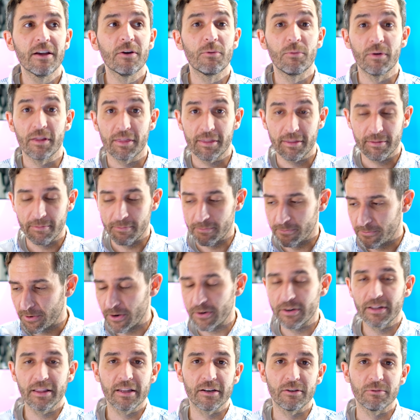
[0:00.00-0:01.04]
with
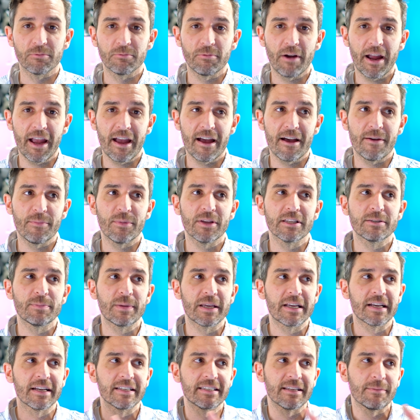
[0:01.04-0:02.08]
very little RAM is
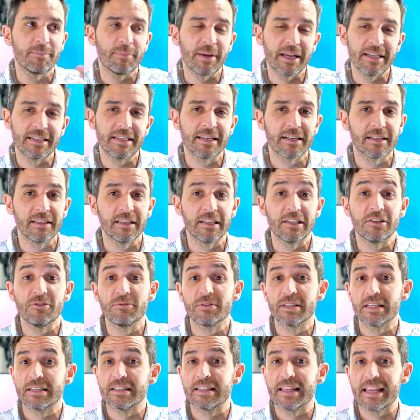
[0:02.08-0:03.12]
because it basically
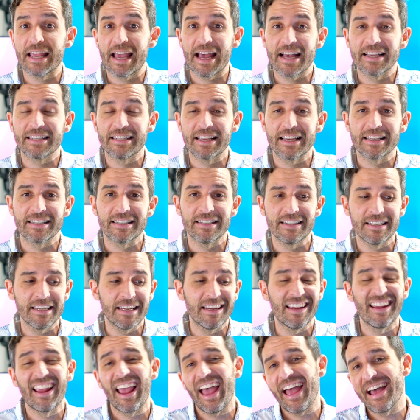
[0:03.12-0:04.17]
uses the S S D